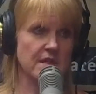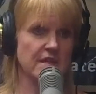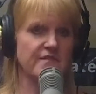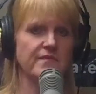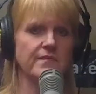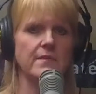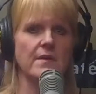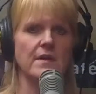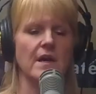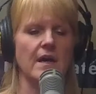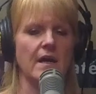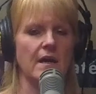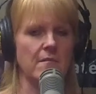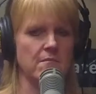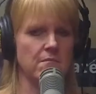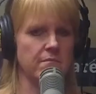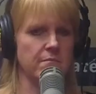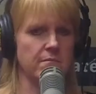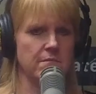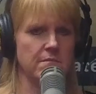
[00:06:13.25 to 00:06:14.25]
If
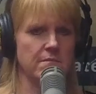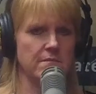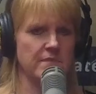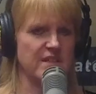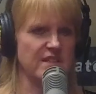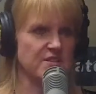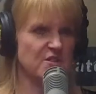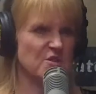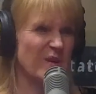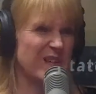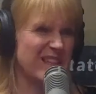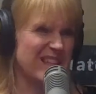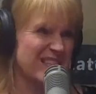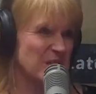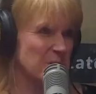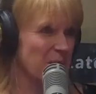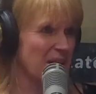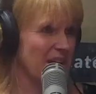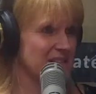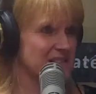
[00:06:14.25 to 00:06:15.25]
the
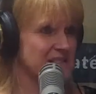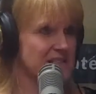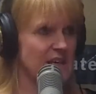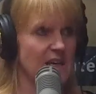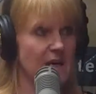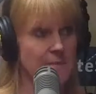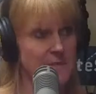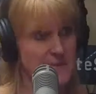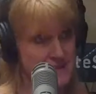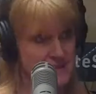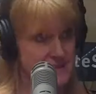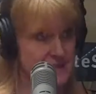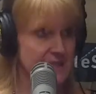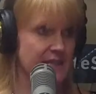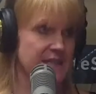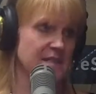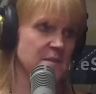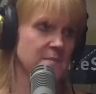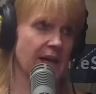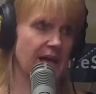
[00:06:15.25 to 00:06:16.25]
toilet's backed up, the
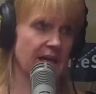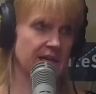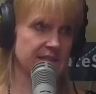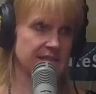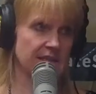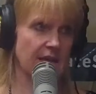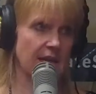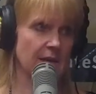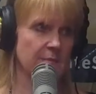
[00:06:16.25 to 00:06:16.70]
sink is backed up.